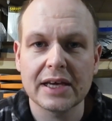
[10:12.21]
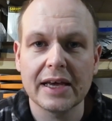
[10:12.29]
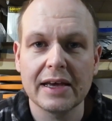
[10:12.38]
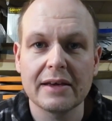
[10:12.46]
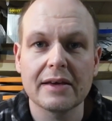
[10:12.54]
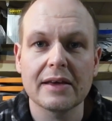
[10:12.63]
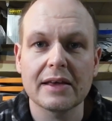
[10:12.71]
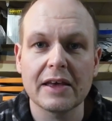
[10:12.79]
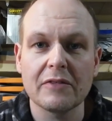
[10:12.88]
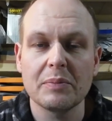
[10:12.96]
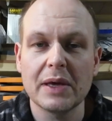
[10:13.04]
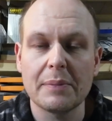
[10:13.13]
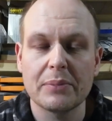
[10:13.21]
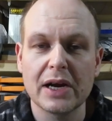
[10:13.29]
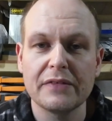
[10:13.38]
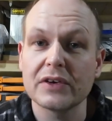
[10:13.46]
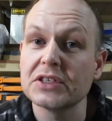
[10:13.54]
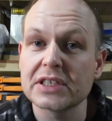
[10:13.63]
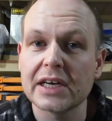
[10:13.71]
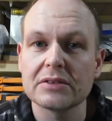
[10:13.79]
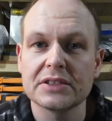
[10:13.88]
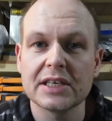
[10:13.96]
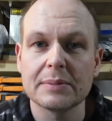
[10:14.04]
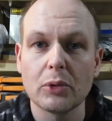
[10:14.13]
Give me a preference, and I'll
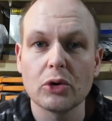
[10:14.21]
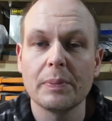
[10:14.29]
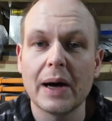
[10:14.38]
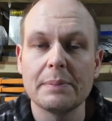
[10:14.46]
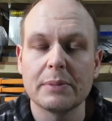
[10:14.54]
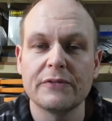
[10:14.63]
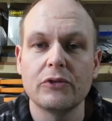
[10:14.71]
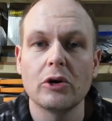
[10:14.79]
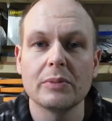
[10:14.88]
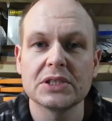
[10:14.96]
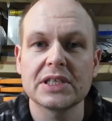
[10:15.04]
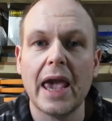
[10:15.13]
take monoband performance